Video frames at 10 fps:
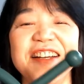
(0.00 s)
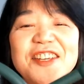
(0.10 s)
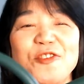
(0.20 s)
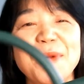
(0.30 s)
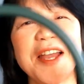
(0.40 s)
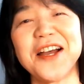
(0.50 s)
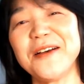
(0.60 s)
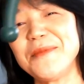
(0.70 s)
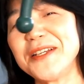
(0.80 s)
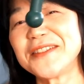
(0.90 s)
You may
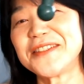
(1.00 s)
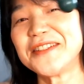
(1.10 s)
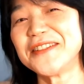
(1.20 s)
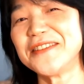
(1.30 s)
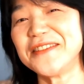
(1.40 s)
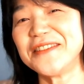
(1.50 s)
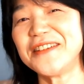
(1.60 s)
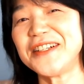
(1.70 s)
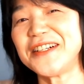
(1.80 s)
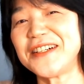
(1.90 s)
have it
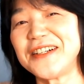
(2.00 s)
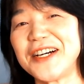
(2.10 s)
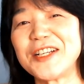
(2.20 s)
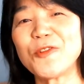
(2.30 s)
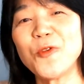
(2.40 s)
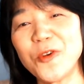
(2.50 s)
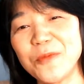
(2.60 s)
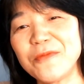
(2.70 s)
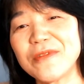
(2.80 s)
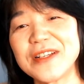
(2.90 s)
at
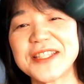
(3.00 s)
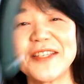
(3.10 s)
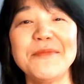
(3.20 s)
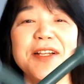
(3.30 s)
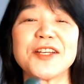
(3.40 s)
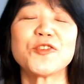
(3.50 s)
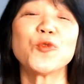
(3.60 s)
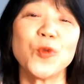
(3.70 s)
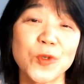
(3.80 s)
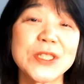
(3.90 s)
home, similar
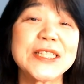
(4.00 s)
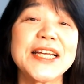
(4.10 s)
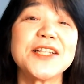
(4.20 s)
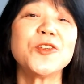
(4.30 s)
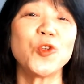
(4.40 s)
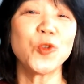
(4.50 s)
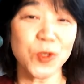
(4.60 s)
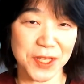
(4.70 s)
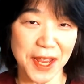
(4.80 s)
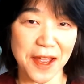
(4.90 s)
tools, and
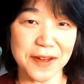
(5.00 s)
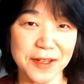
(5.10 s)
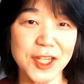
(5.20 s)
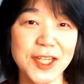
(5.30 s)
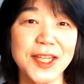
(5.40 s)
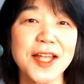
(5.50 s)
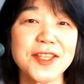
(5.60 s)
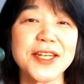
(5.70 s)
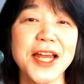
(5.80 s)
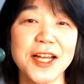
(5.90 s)
use that. It
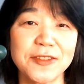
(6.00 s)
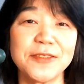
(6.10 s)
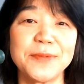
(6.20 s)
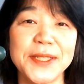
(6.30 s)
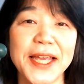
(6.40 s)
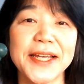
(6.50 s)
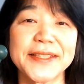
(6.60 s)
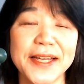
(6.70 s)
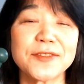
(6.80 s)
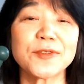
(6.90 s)
doesn't have to be
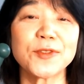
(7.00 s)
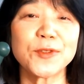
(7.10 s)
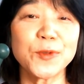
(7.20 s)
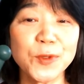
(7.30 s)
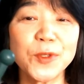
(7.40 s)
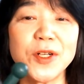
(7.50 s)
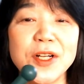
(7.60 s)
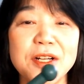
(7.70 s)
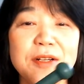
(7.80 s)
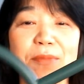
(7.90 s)
exact tool,
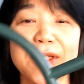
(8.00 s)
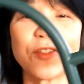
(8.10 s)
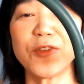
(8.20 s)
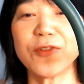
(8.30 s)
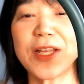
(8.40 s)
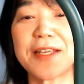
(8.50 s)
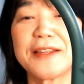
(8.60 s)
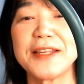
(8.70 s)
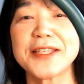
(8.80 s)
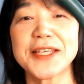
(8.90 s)
but like
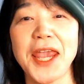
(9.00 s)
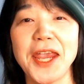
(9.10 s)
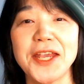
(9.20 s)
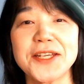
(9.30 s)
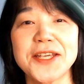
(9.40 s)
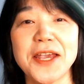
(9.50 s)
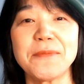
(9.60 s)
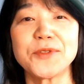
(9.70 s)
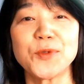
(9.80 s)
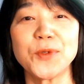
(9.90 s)
this
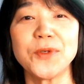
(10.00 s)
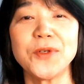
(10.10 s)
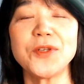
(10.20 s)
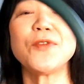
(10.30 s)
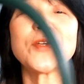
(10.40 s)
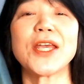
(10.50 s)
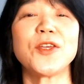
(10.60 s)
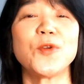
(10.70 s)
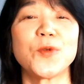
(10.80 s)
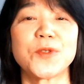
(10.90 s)
cane-shaped tool, you can
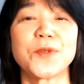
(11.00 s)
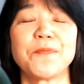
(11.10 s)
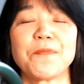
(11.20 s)
use.